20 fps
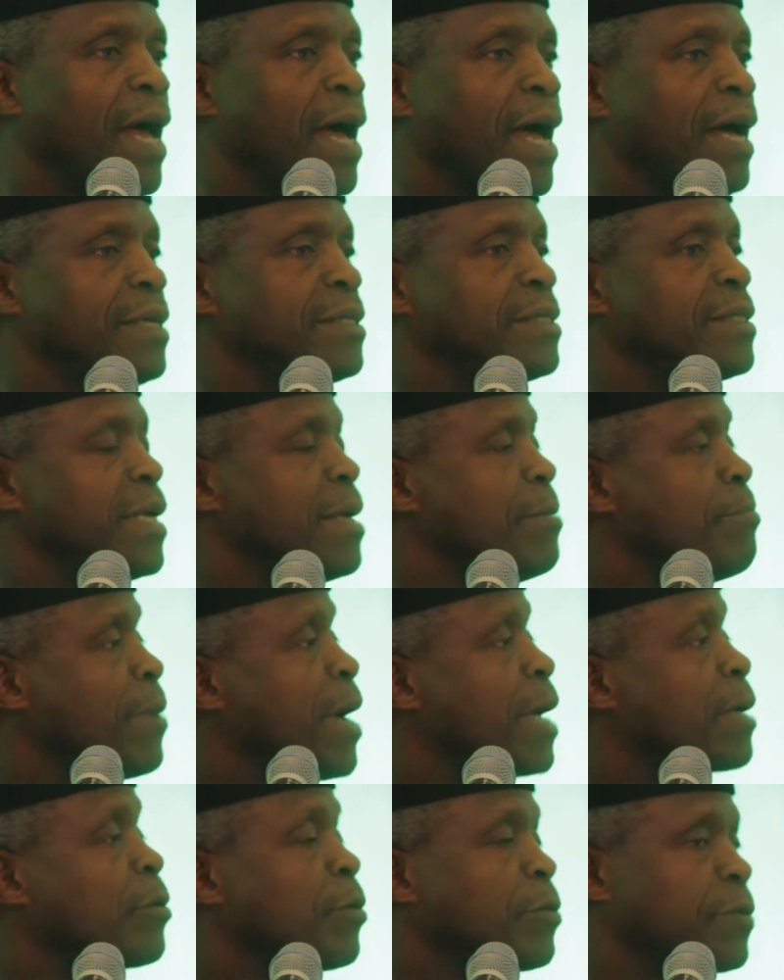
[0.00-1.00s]
and a
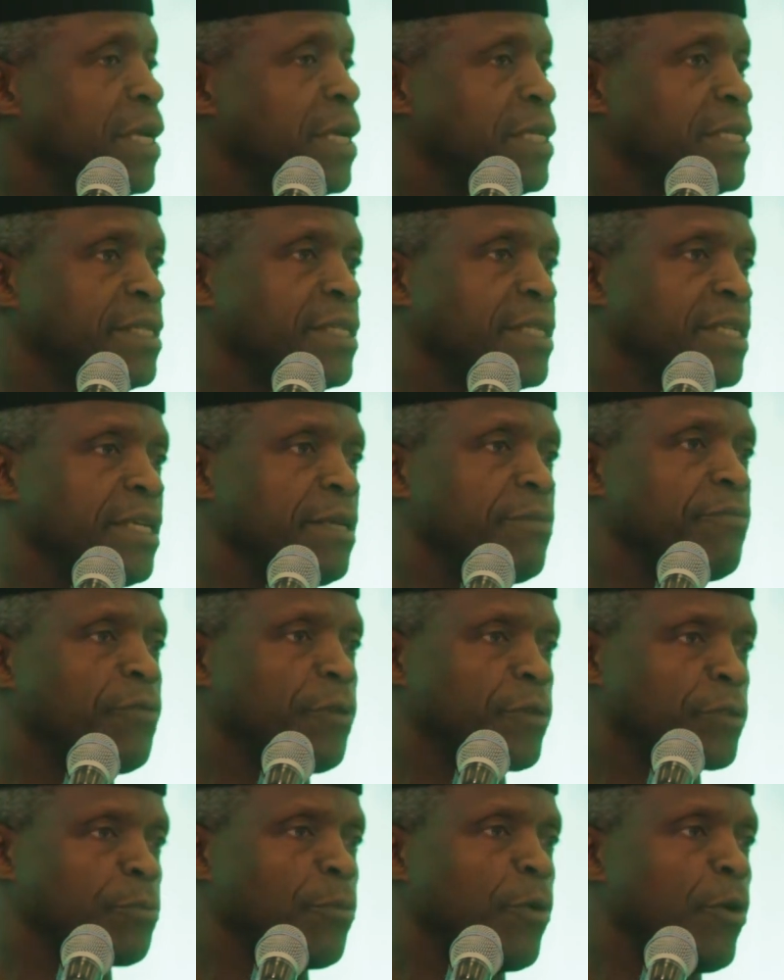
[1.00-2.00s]
microcredit scheme
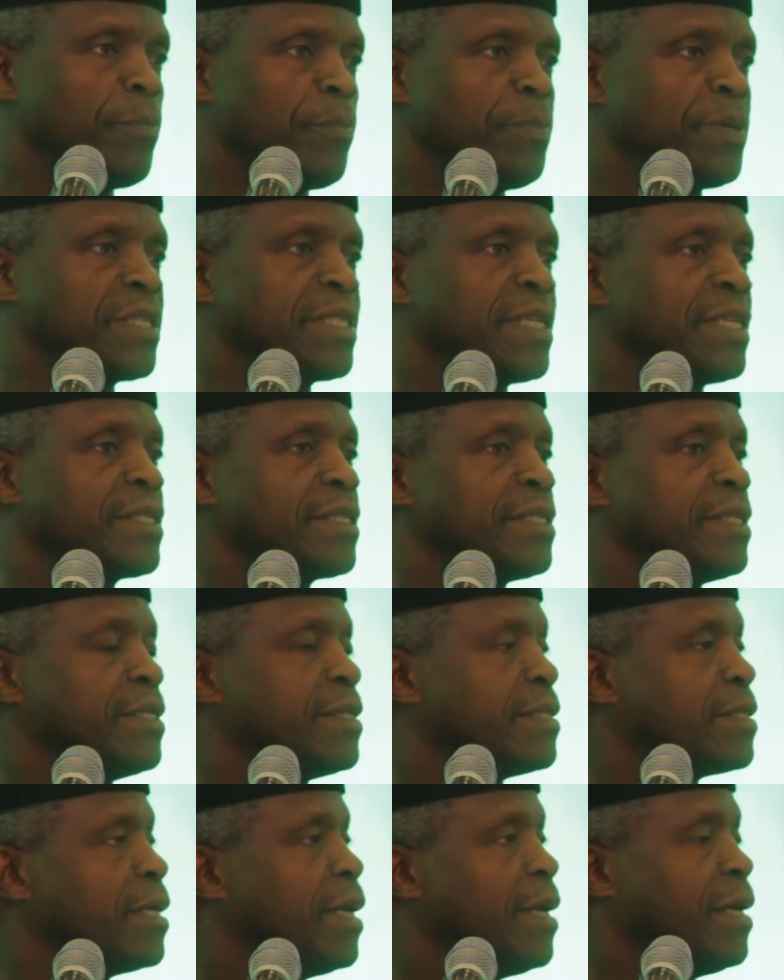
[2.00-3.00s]
for small
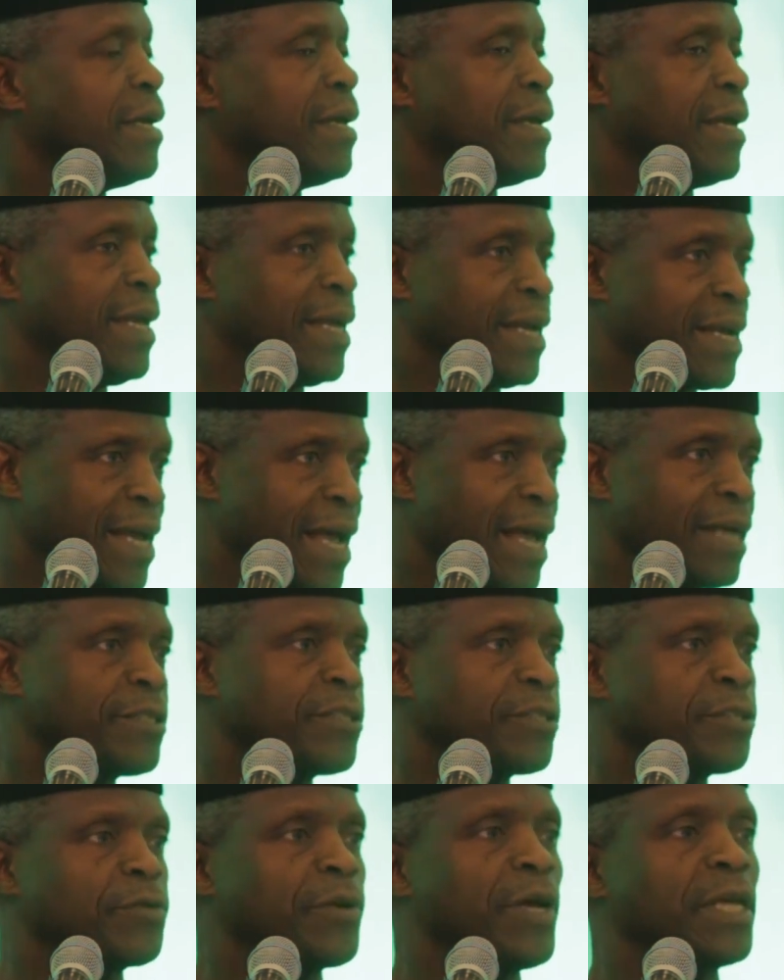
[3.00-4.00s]
businesses, a
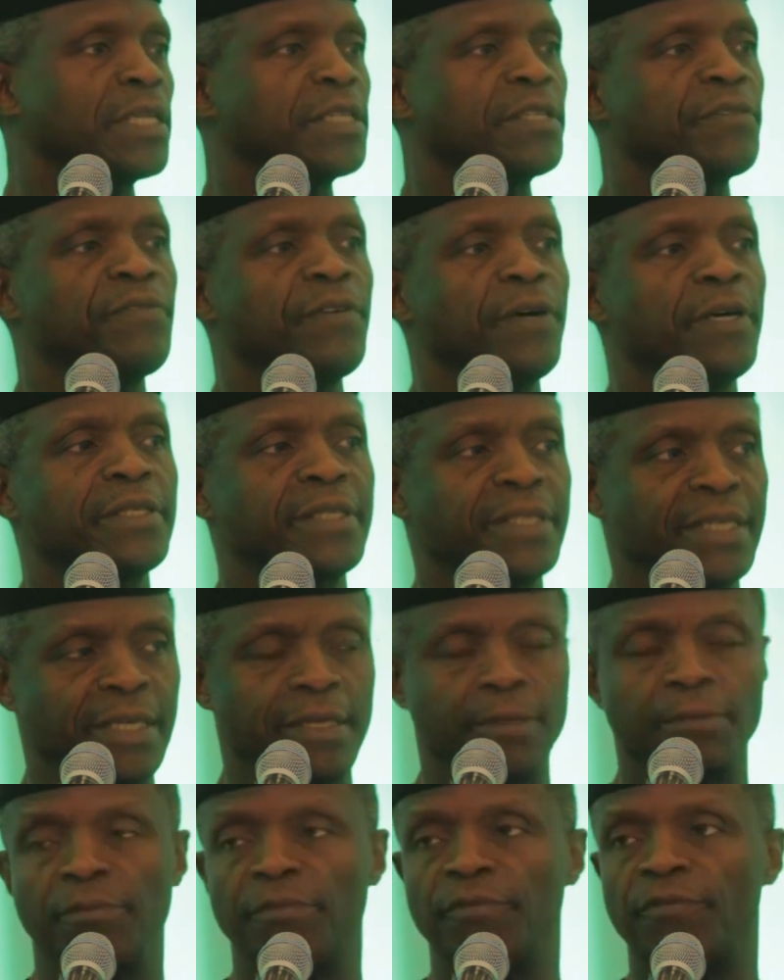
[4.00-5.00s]
cash transfer
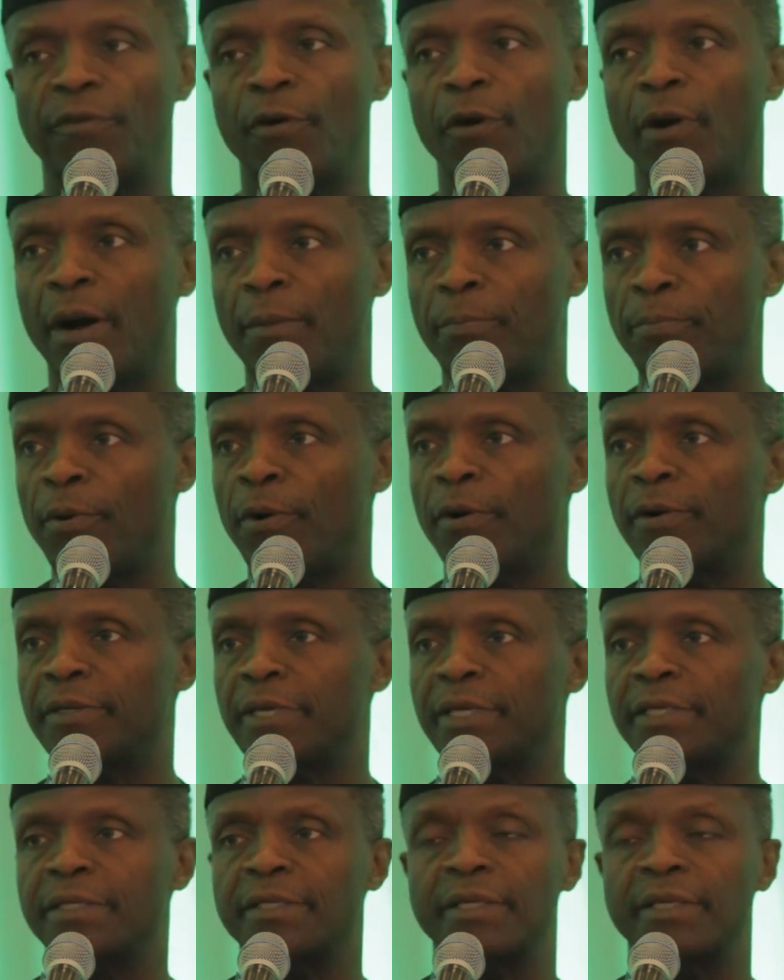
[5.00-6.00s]
scheme for our
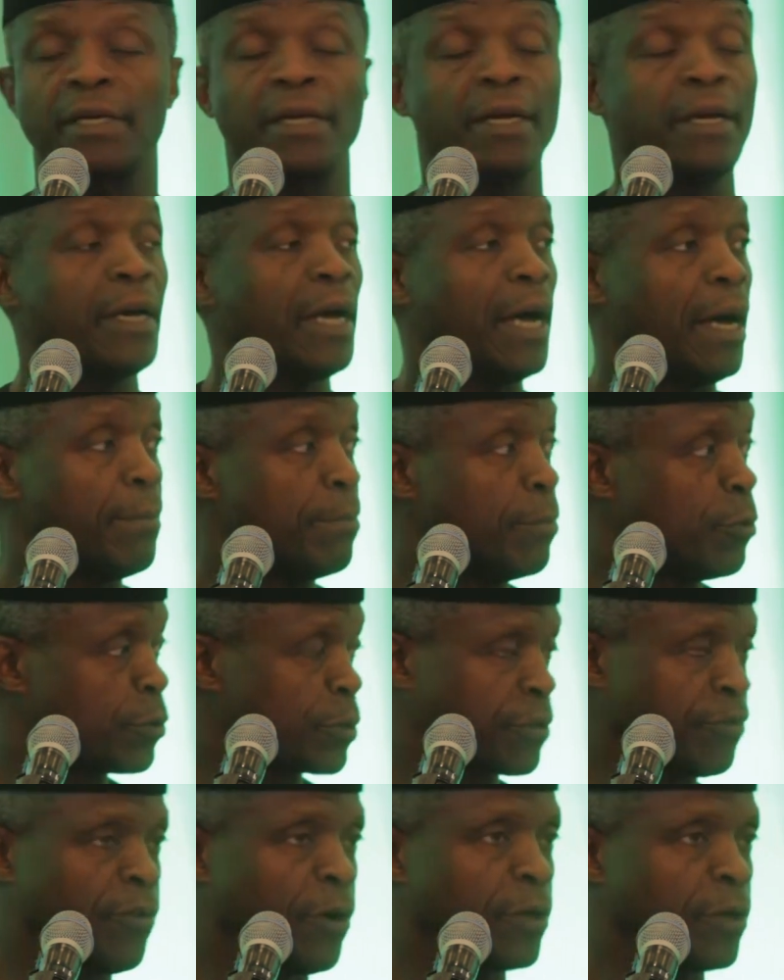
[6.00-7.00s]
poorest and
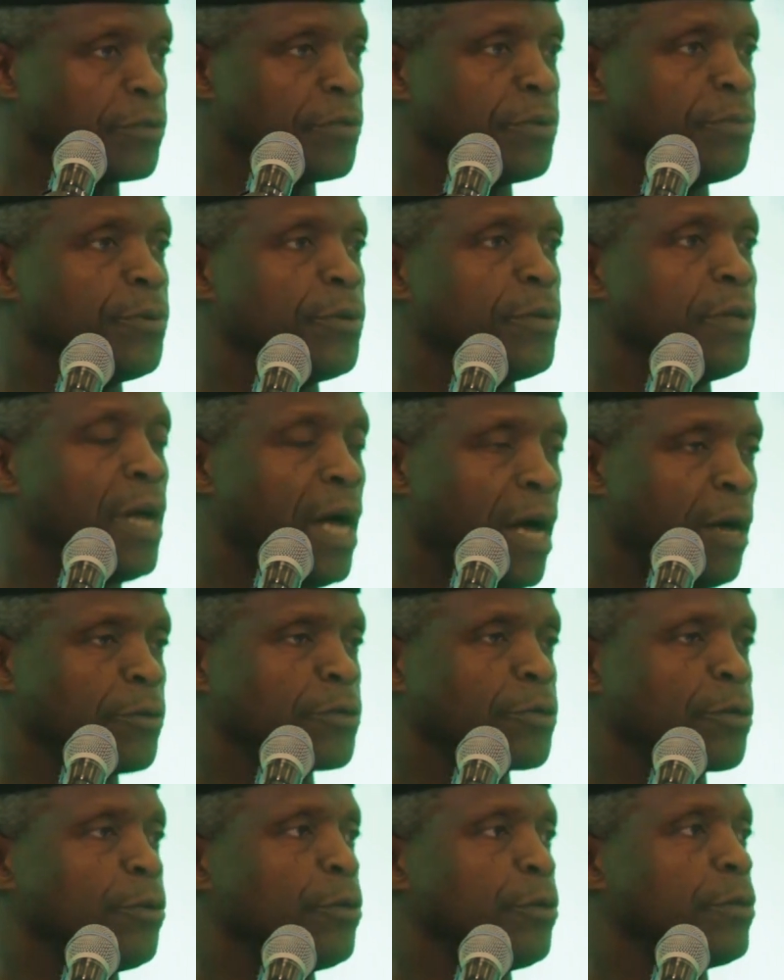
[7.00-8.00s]
most vulnerable
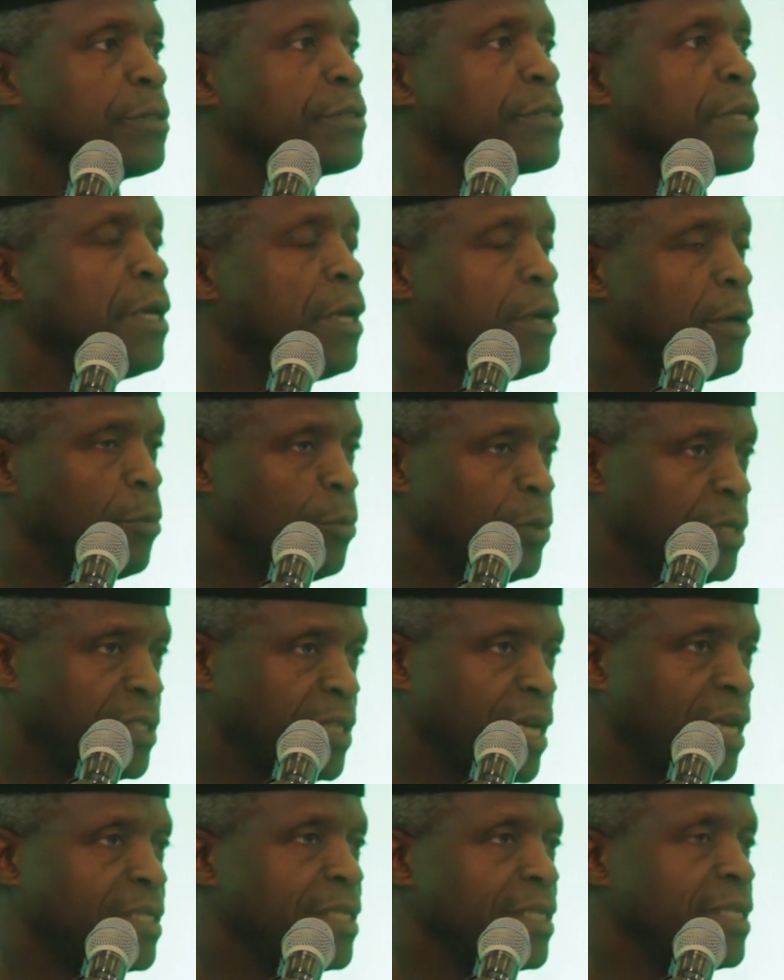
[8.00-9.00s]
households. We
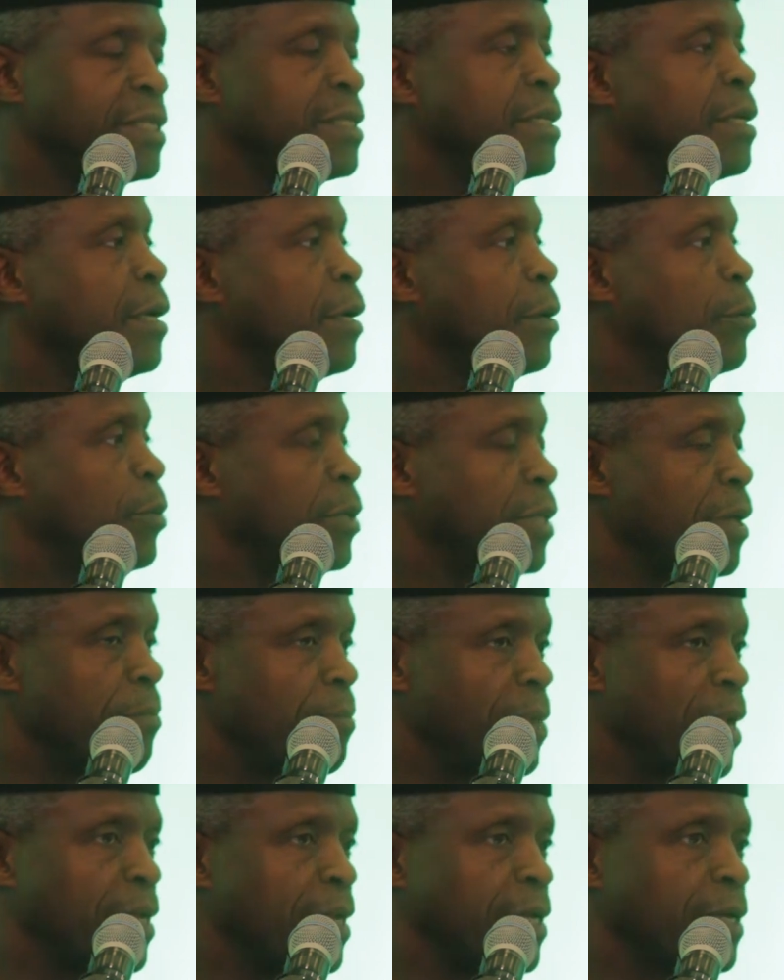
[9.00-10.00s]
started with
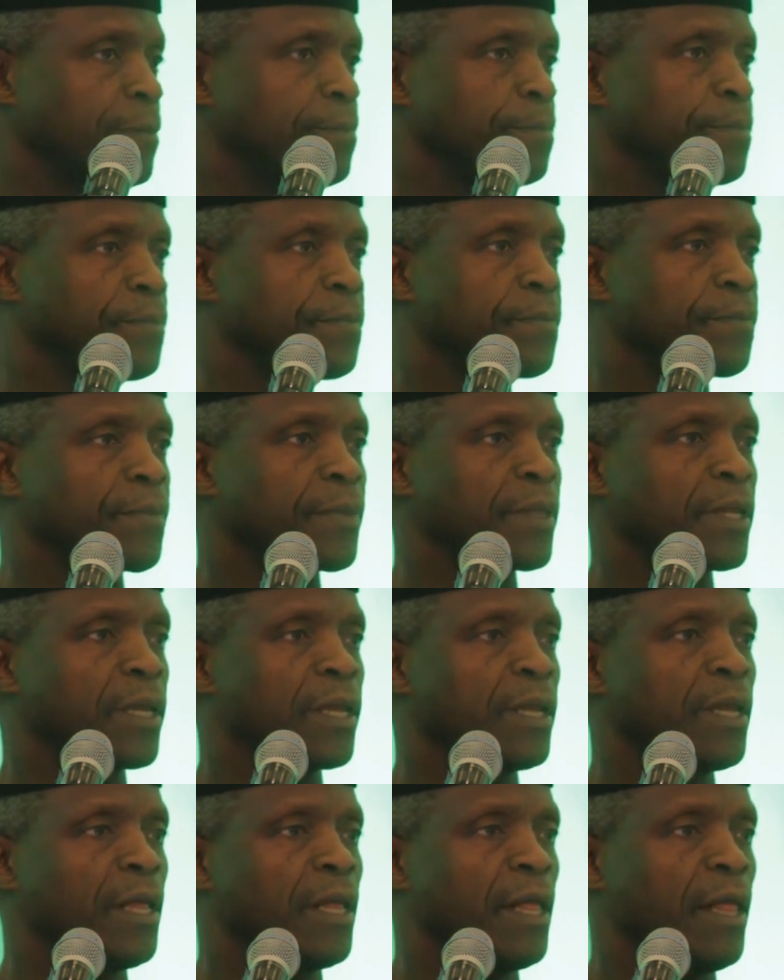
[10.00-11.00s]
1 million.
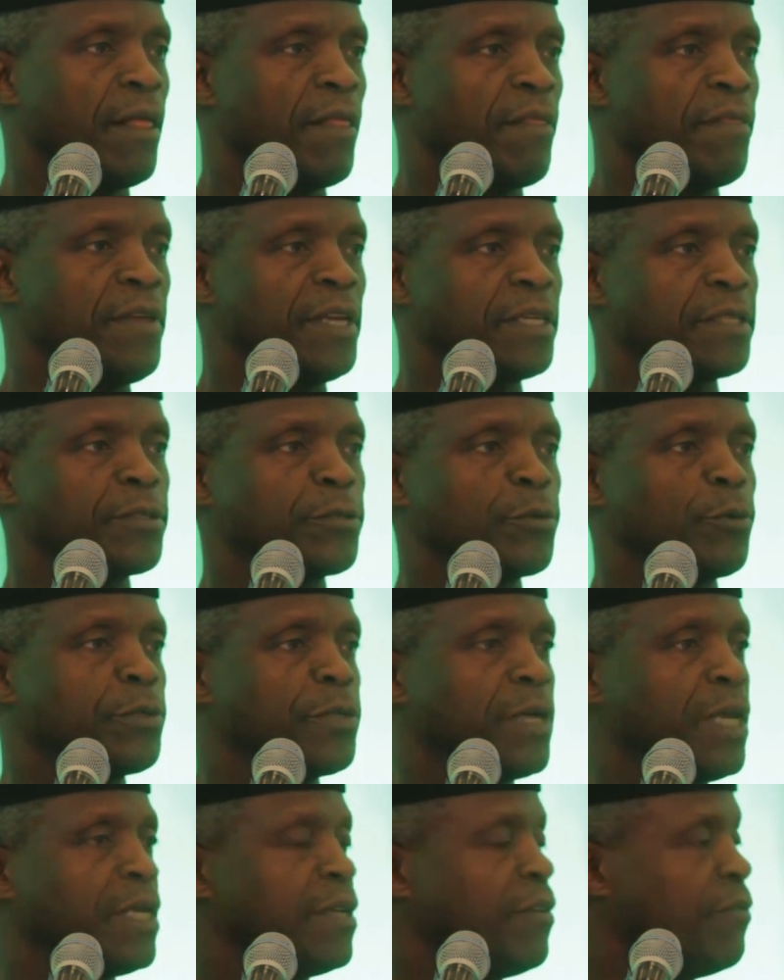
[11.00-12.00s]
This
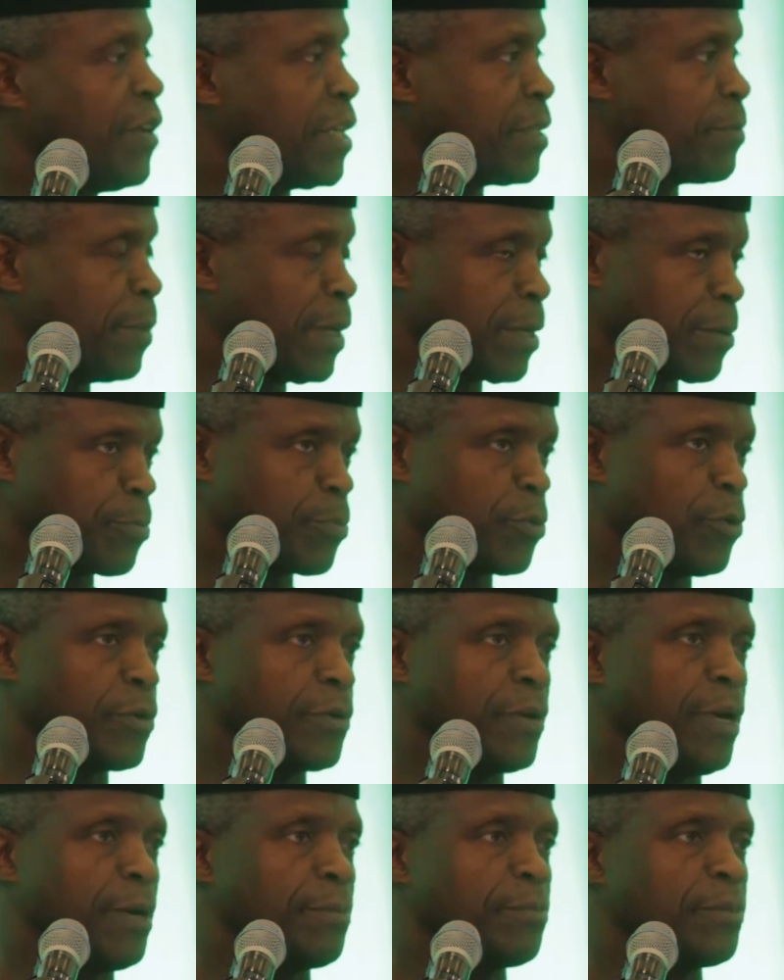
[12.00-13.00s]
social investment
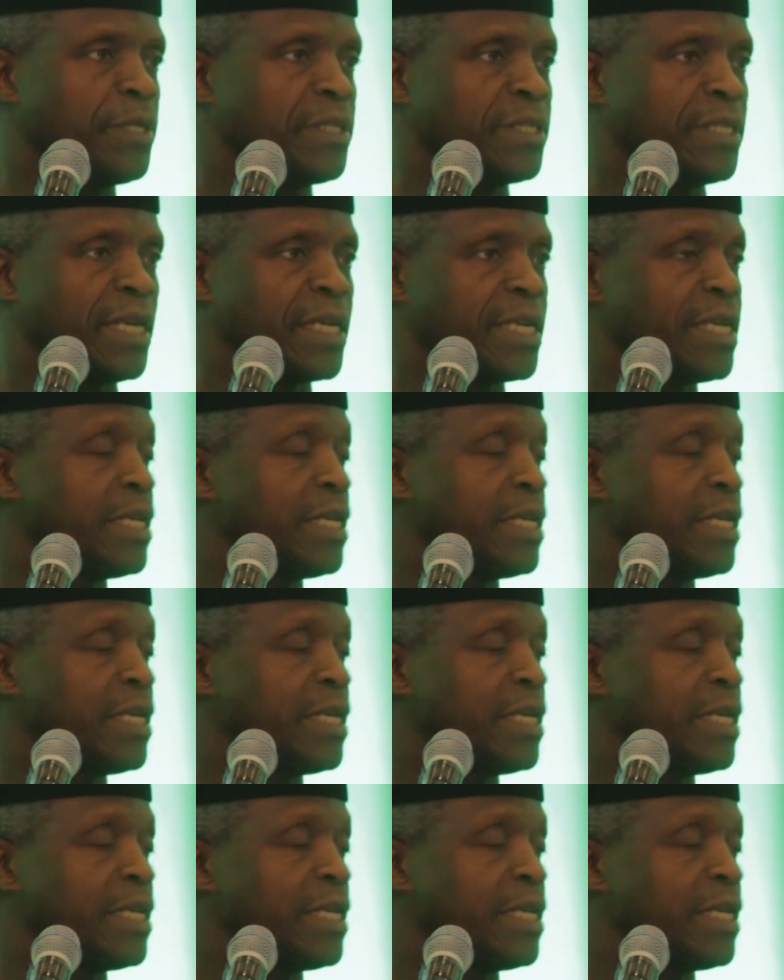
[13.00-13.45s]
program, which is a